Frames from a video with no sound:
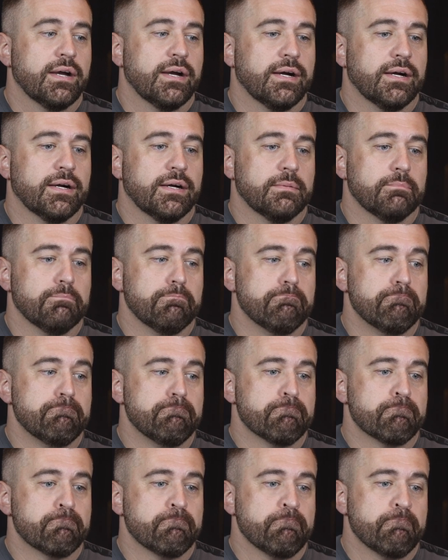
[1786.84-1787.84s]
Um,
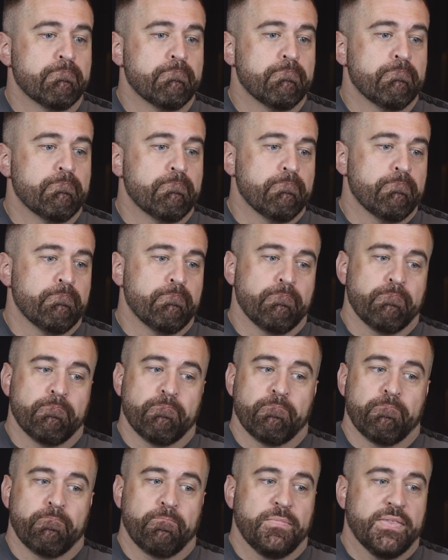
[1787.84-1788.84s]

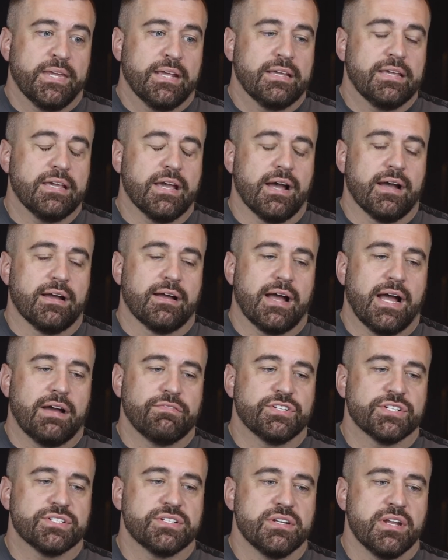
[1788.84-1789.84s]
yeah,
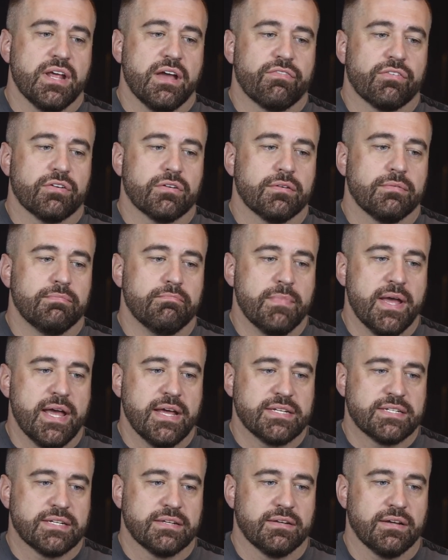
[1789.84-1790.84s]
I've just never
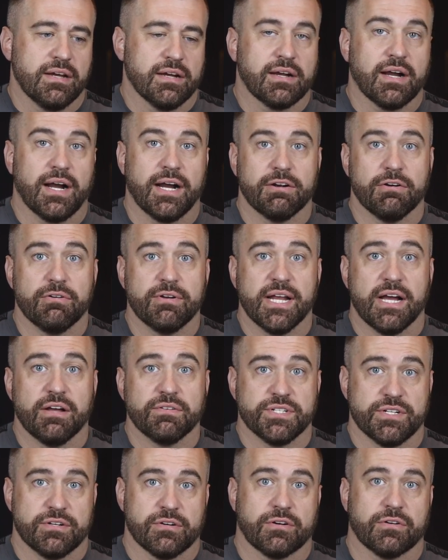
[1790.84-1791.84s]
met a Cairo Nile
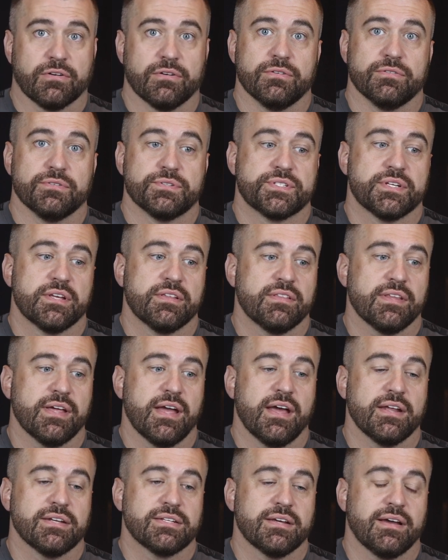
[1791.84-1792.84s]
dinner cruise
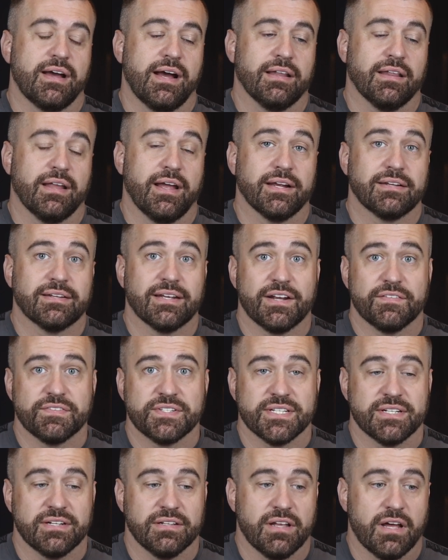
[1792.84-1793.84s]
that I liked, and I've
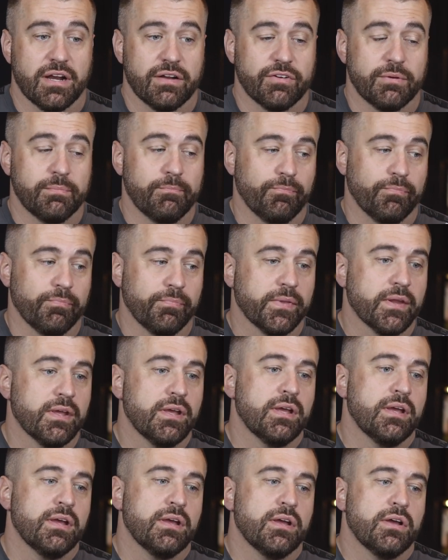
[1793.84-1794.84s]
seen a lot of them.
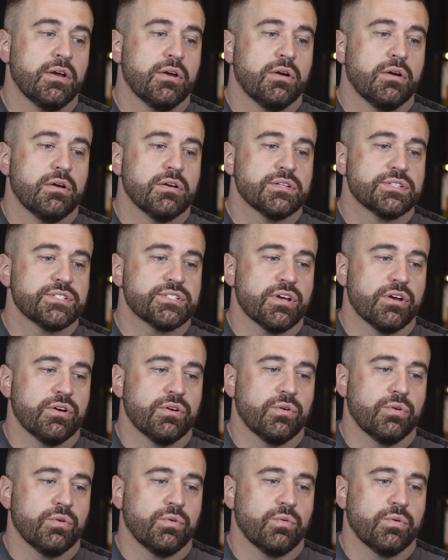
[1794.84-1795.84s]

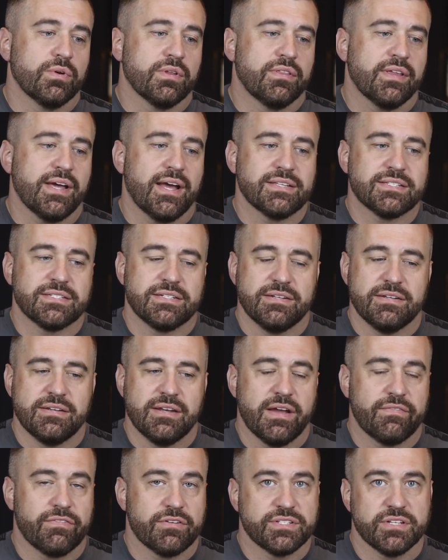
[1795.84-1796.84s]
So that's
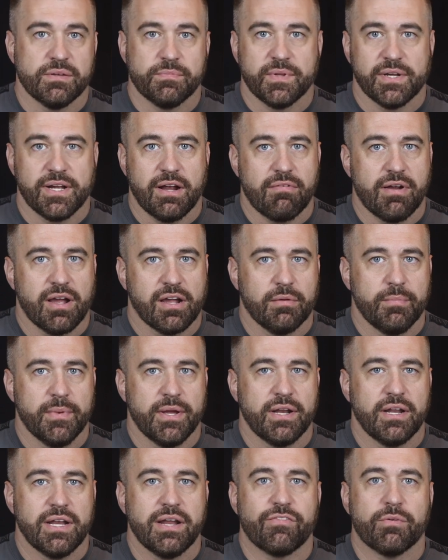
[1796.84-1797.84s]
never something I
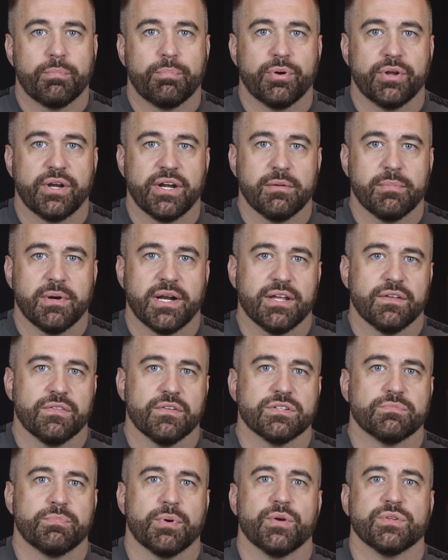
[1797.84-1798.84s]
recommend. I never put anybody on
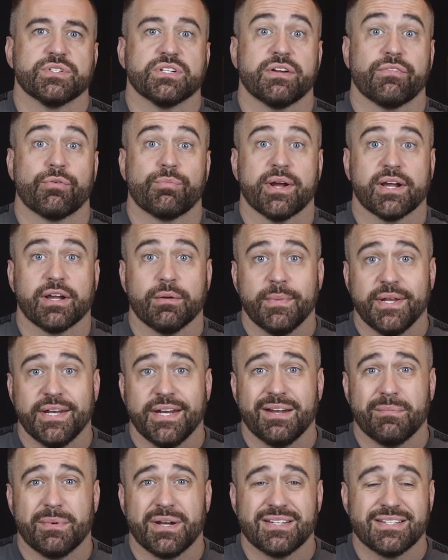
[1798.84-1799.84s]
those boats. I never recommend
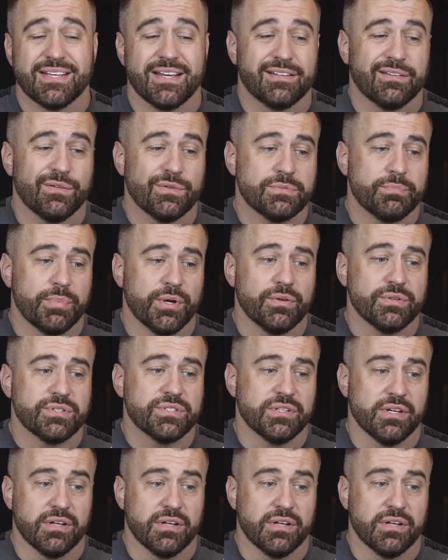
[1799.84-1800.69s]
anybody take those boats.